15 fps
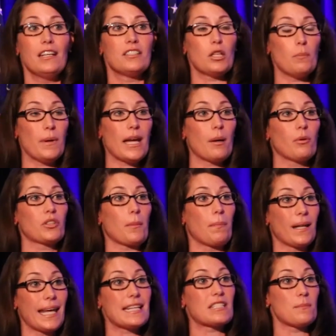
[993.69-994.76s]
to be able to
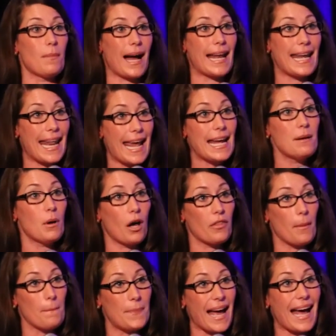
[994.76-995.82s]
place my name on
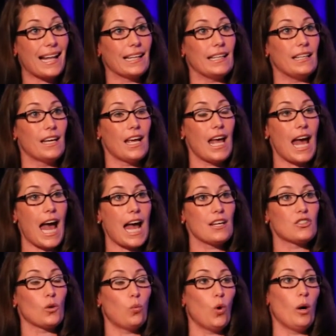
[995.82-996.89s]
the ballot
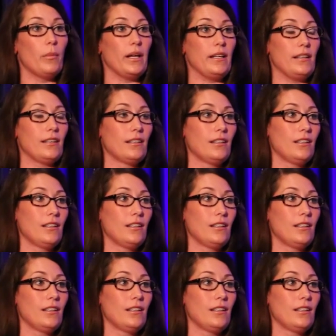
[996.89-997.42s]
as a woman.